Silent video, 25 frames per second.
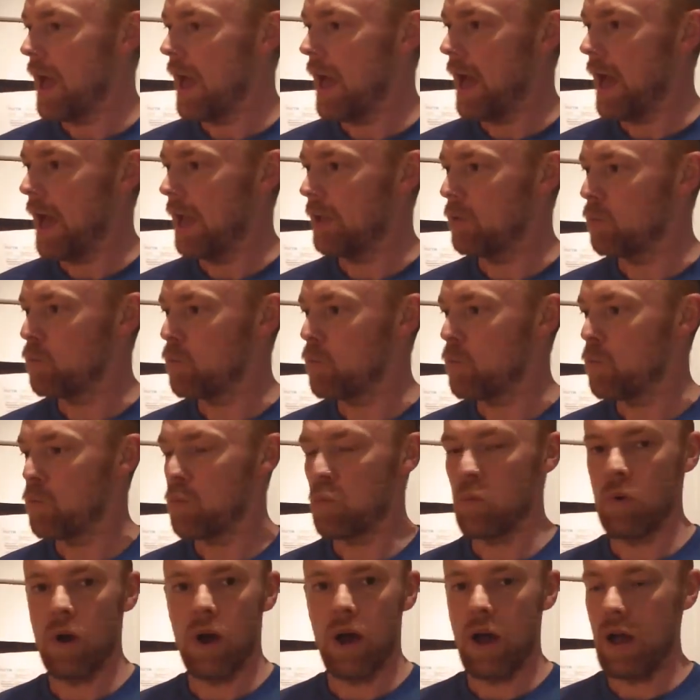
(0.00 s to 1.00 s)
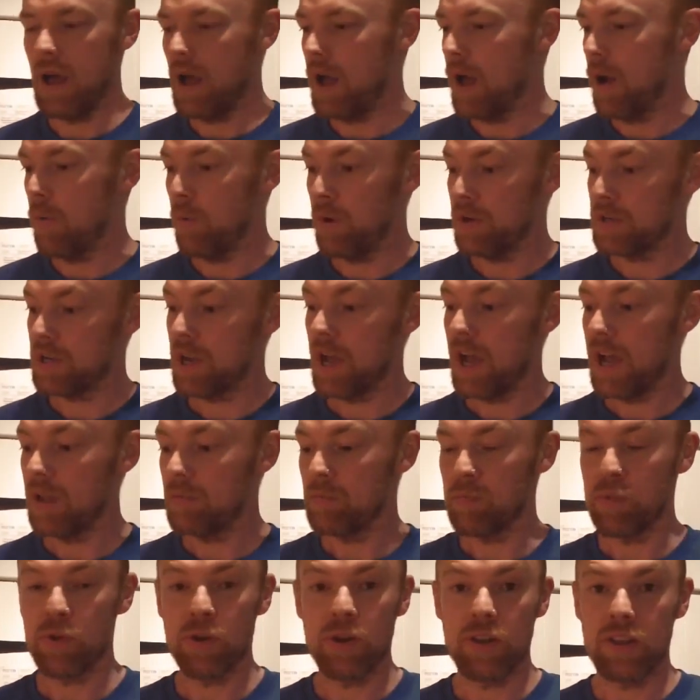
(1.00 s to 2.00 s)
and I wish I
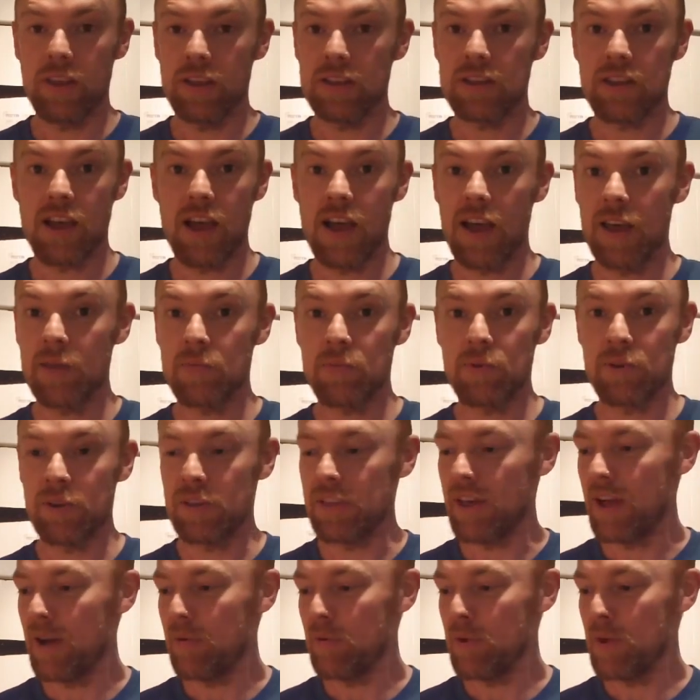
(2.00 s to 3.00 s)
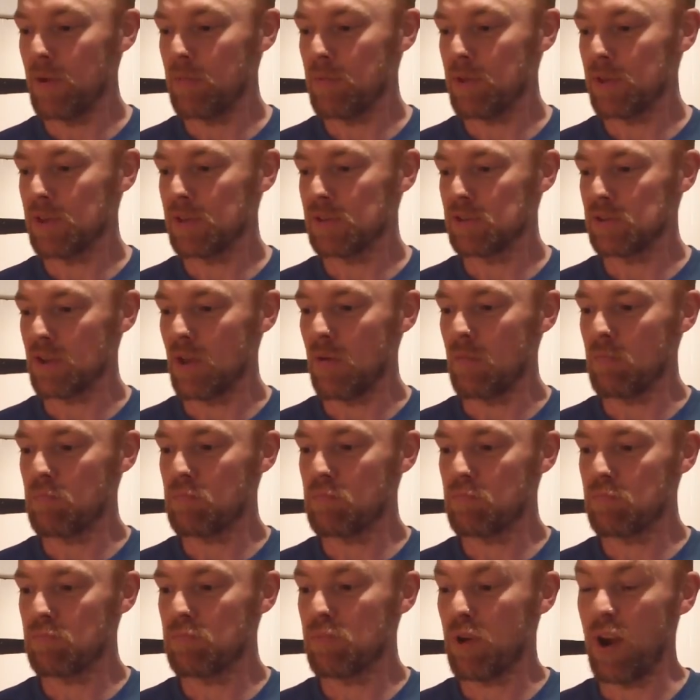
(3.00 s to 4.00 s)
hadn't put it this high, put it that way, because it
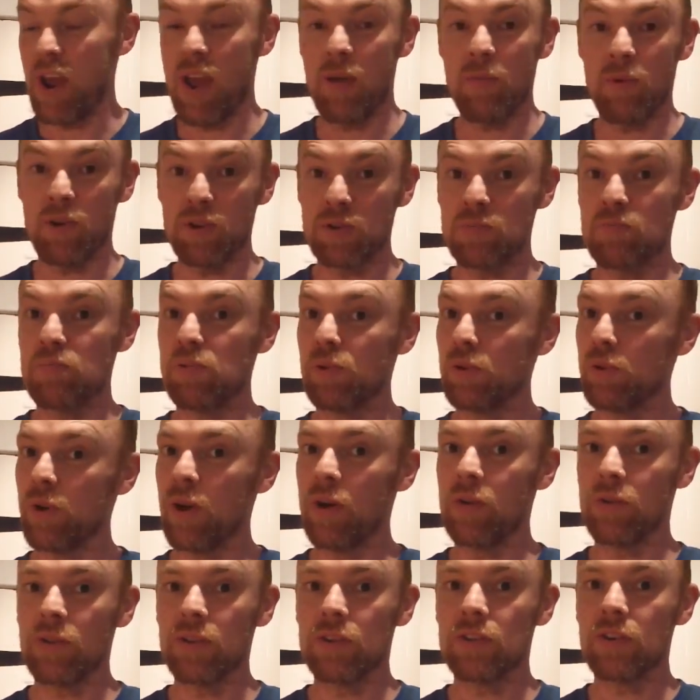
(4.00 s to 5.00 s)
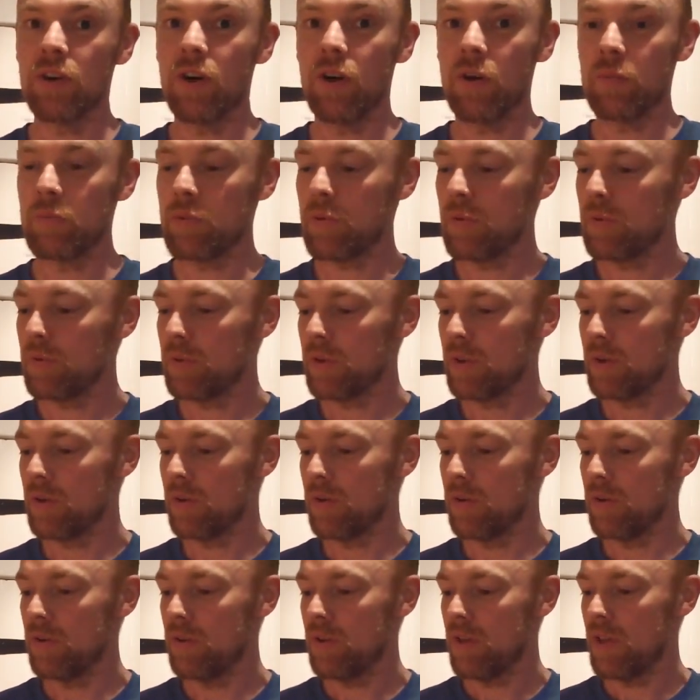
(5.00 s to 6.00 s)
pretty much blew out the top, you
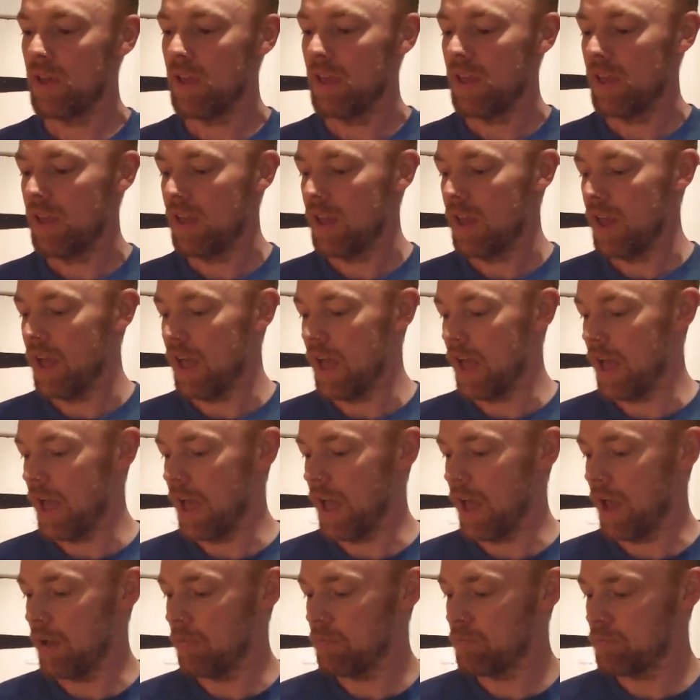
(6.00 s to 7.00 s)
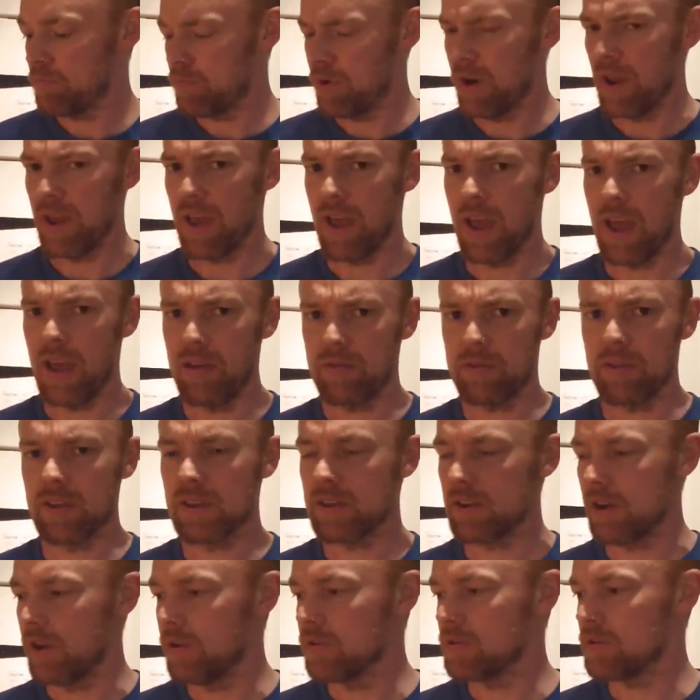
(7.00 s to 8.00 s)
know. Pretty hefty
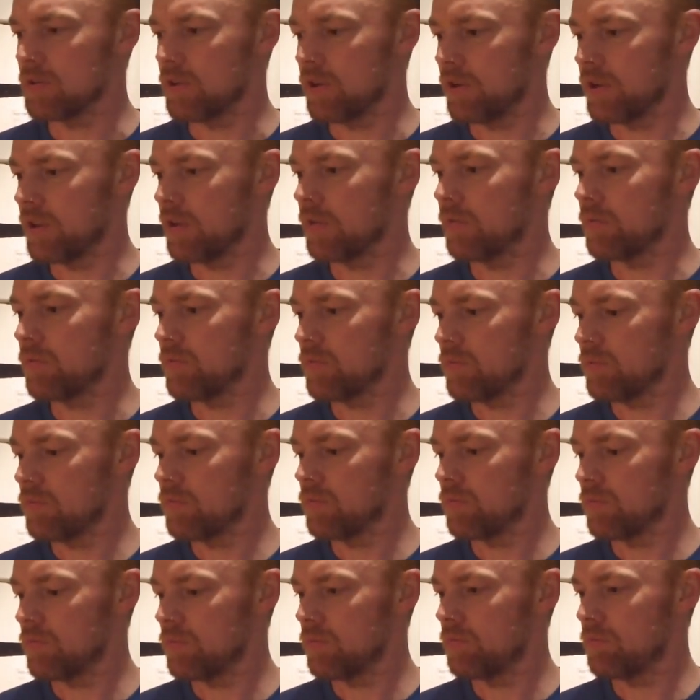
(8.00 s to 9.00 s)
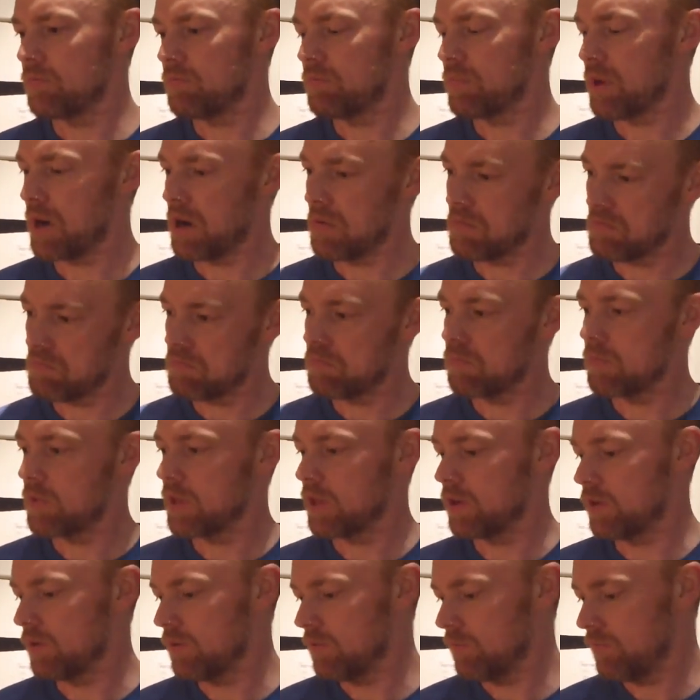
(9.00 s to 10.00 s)
krausen on it, but it,
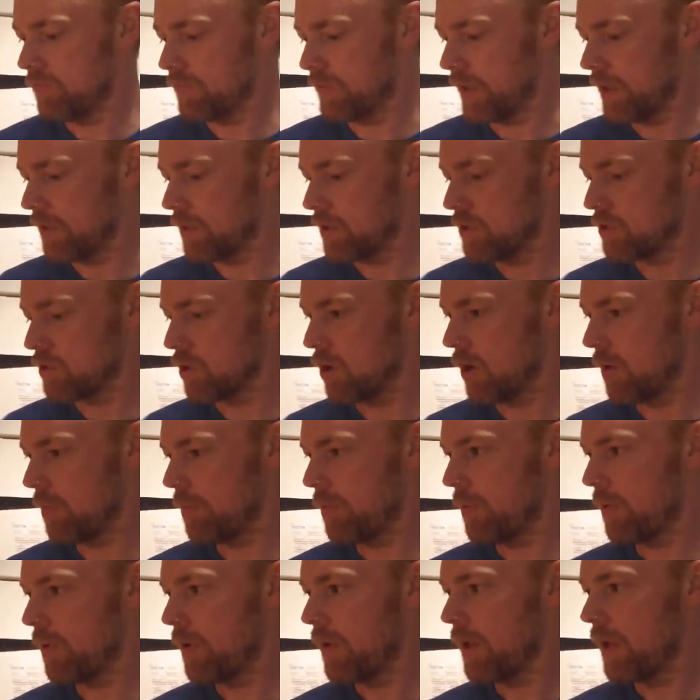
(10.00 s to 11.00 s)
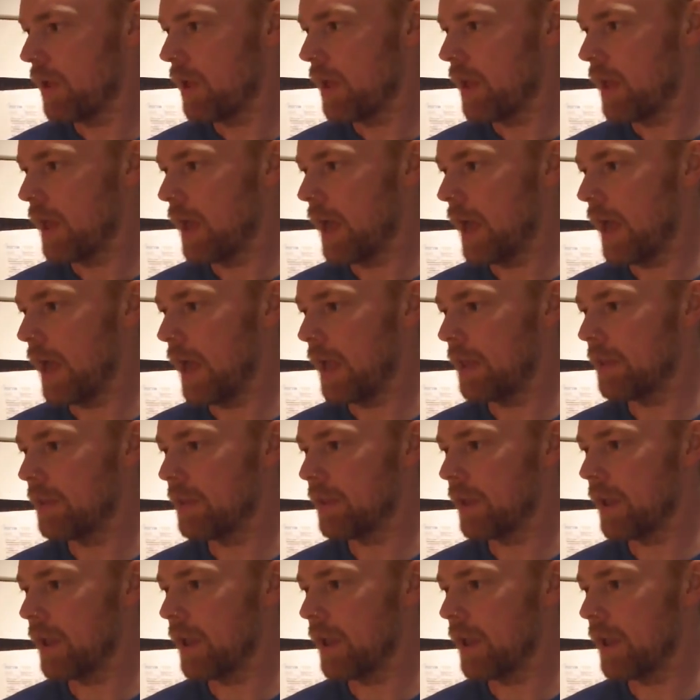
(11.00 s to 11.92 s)
you know, did the job, and